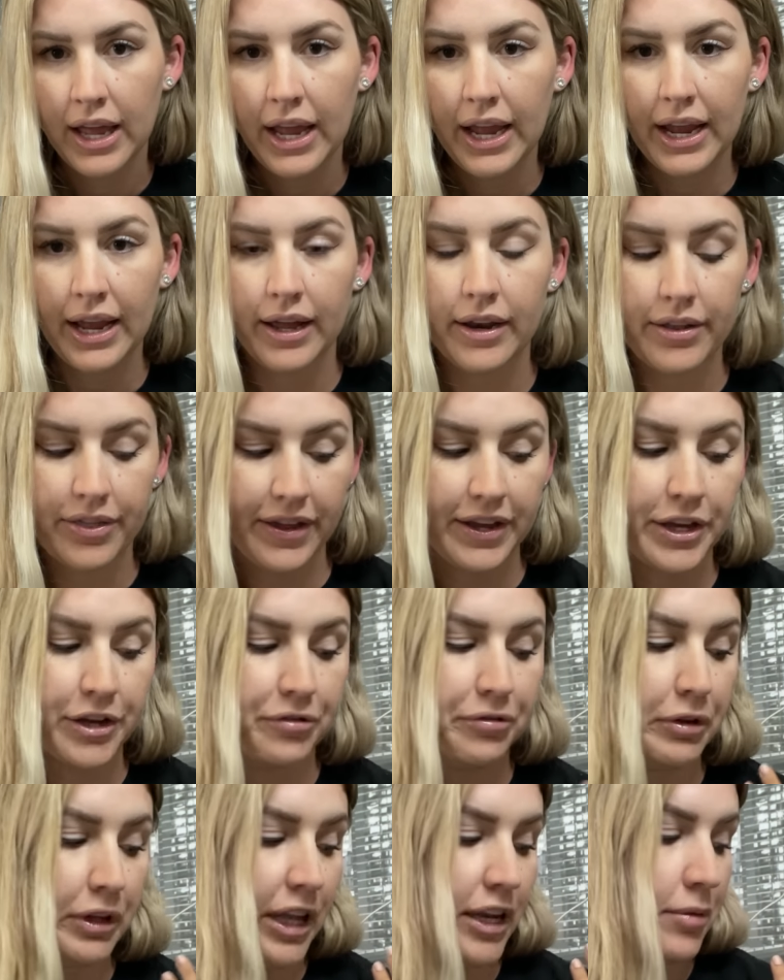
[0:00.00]
And thank you
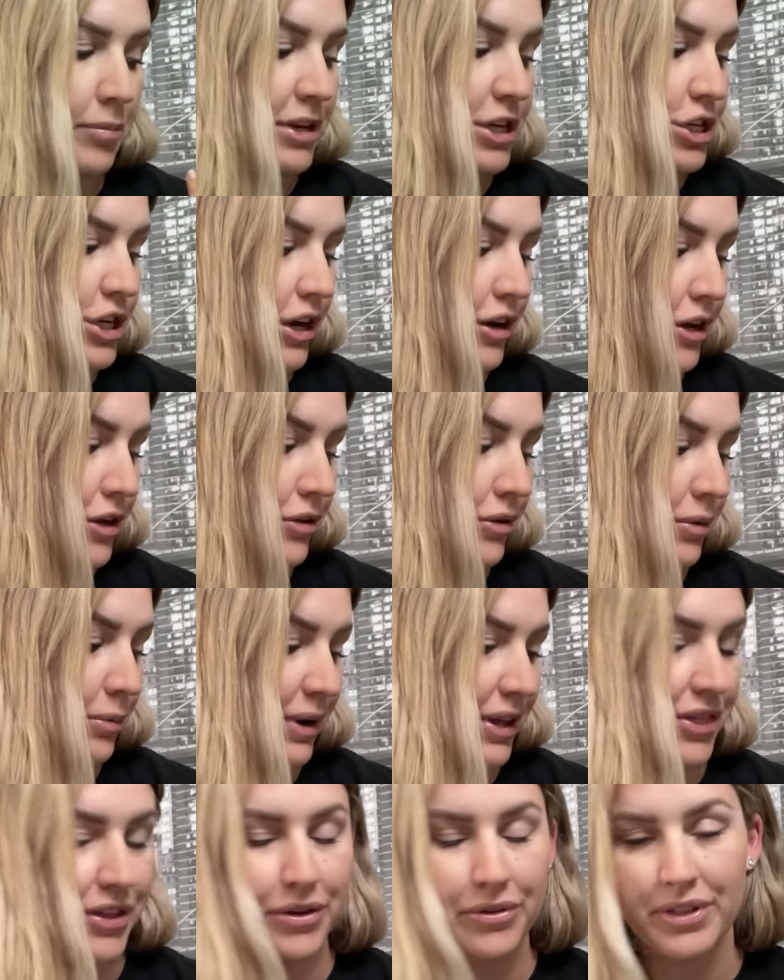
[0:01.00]
for letting me share
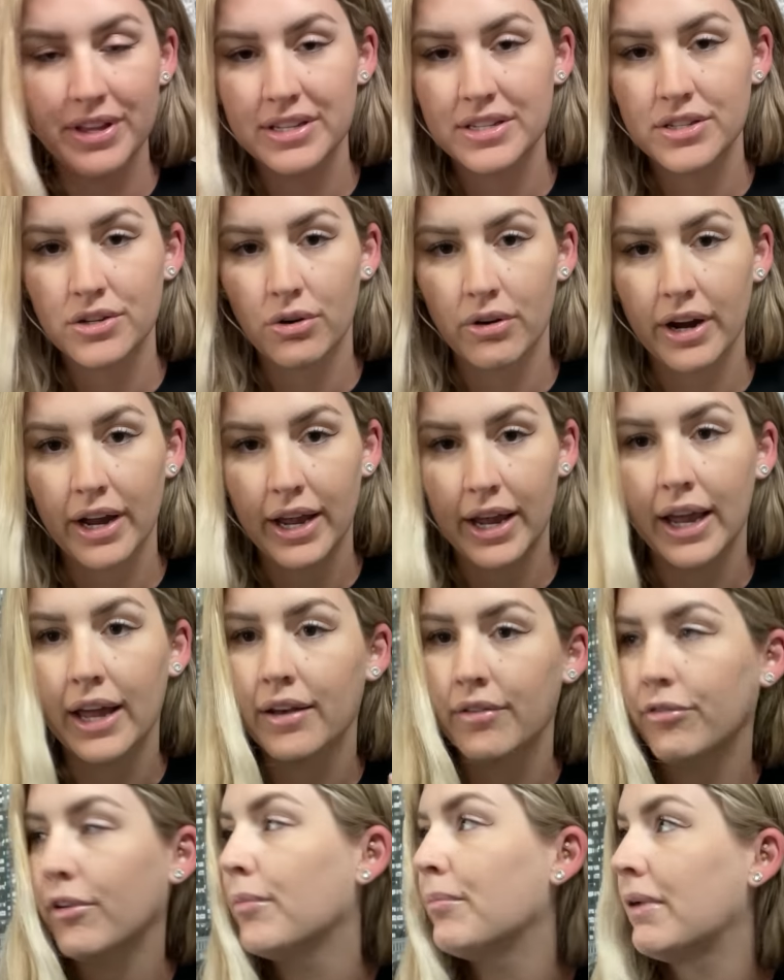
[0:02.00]
with you this story
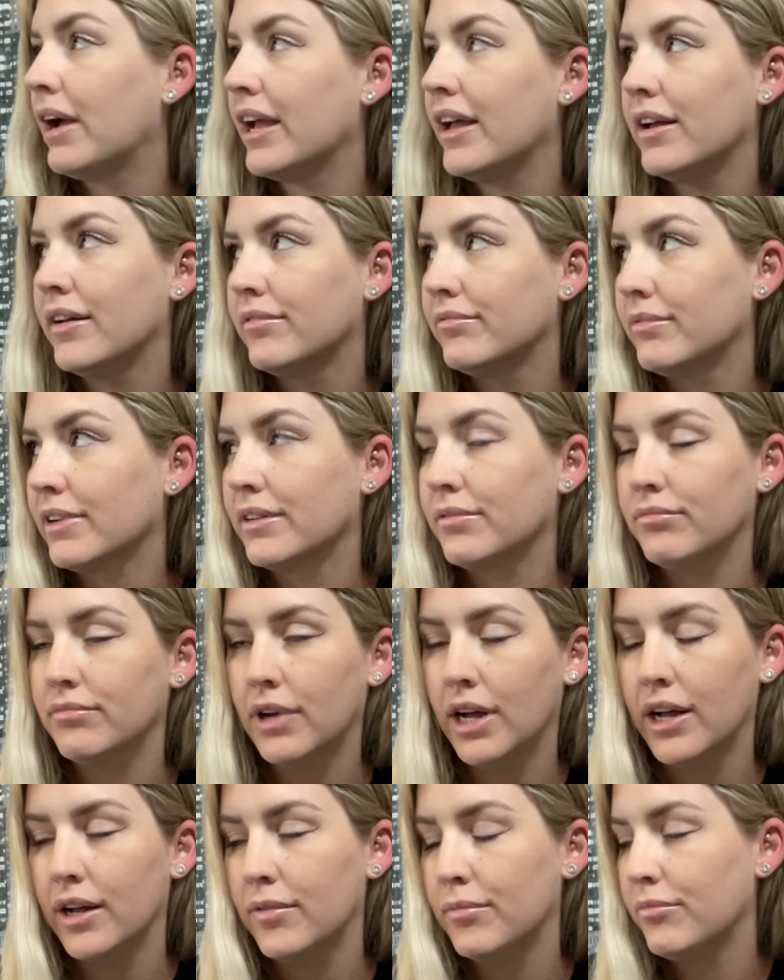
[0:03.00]
and from
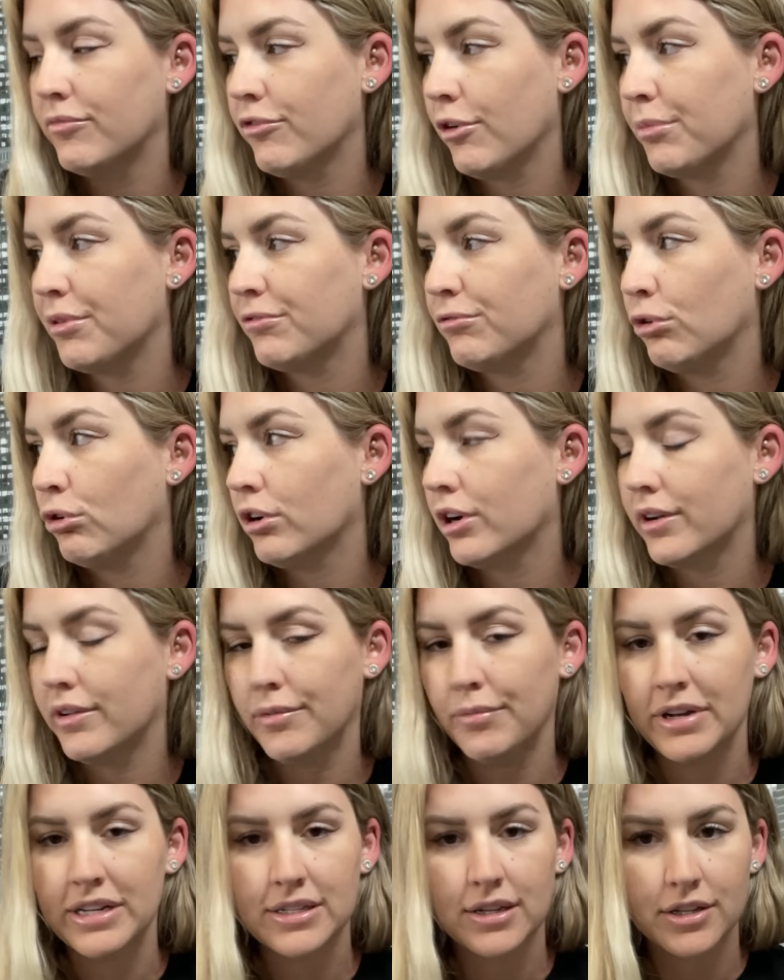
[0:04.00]
the floor in
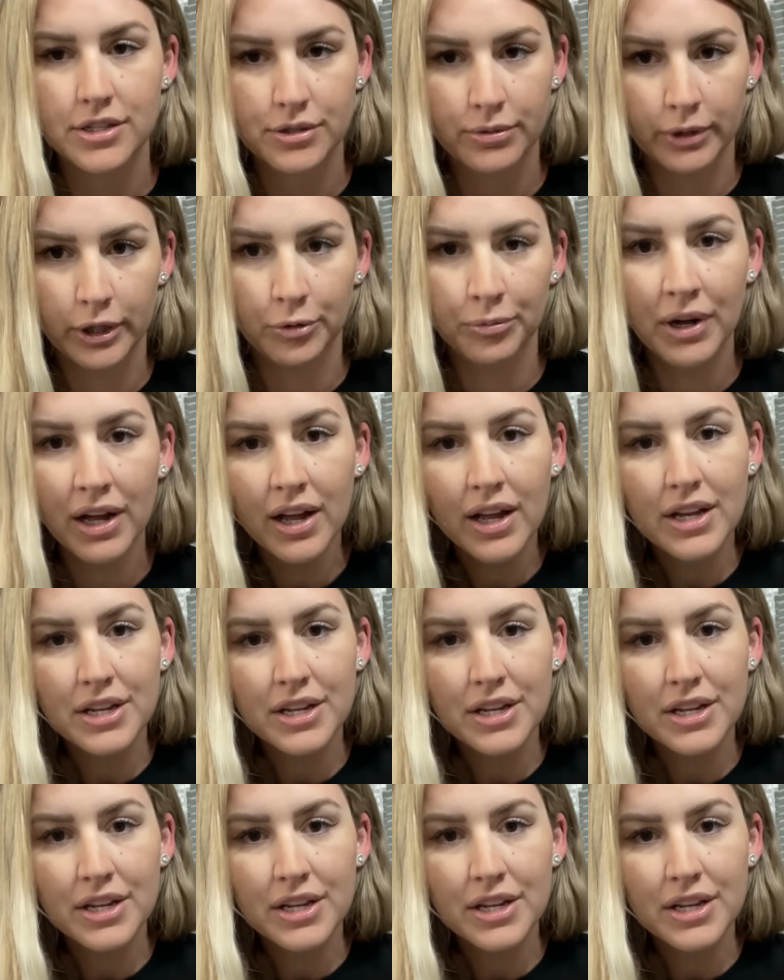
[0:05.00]
my son's room.